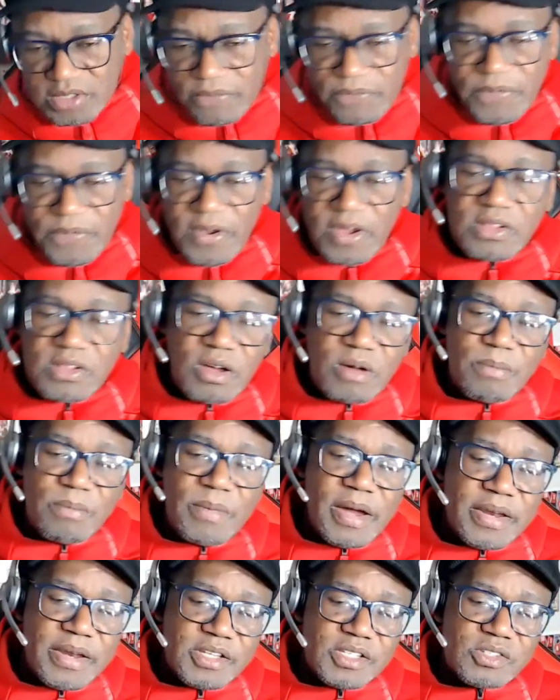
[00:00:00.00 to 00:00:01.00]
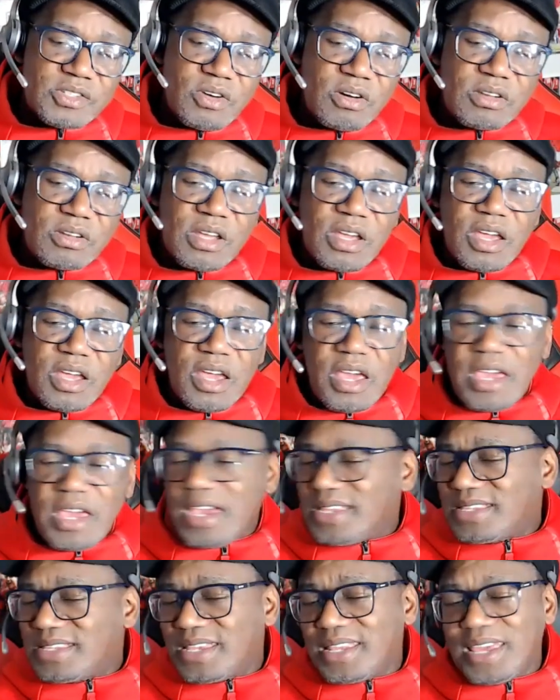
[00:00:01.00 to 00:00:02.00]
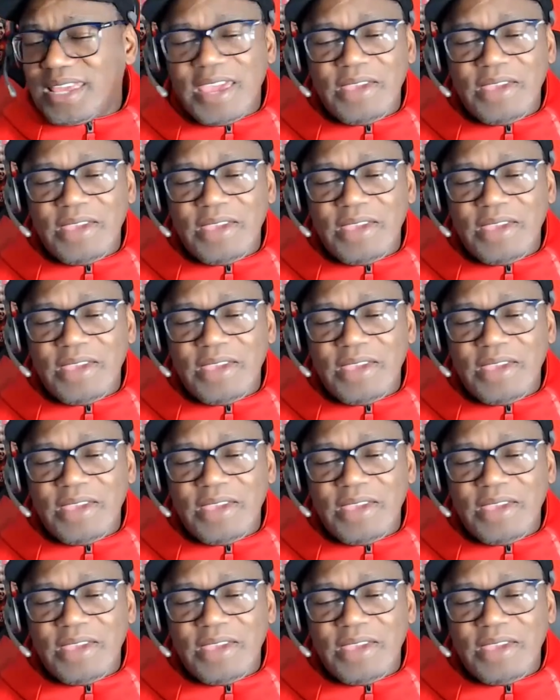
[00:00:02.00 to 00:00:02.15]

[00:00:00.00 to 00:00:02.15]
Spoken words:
the first goal Mane scored. He didn't